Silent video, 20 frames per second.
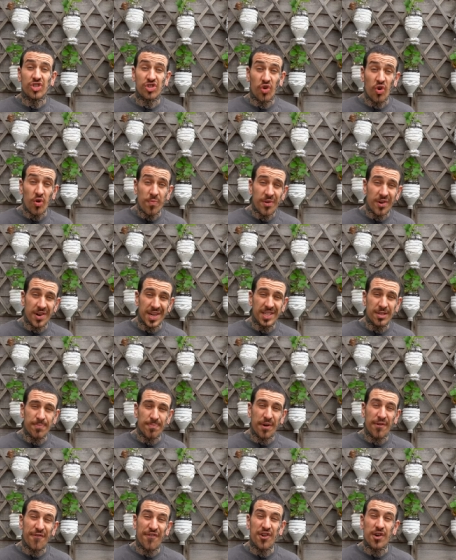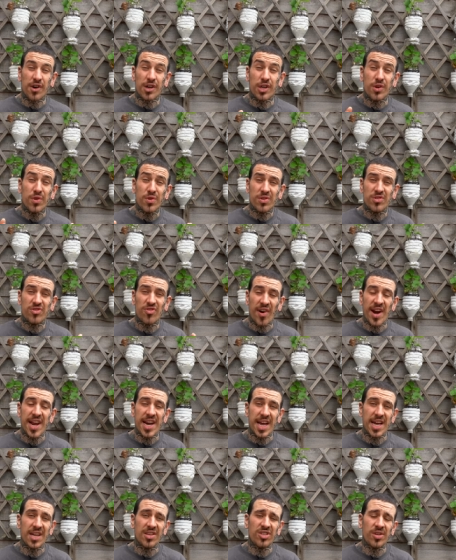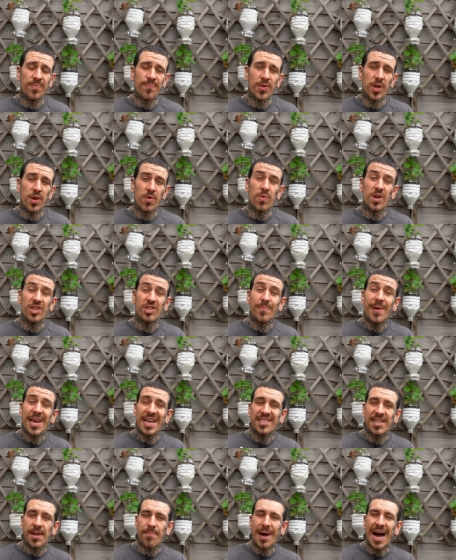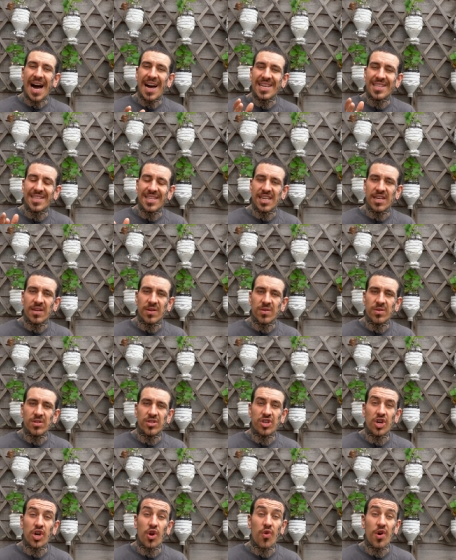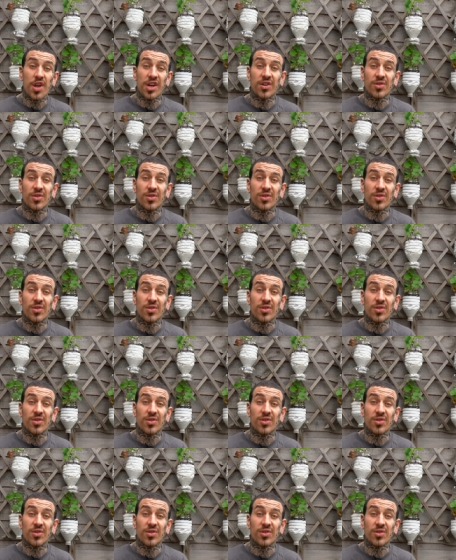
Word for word: Strawberries prefer good drainage, which makes them ideal to grow in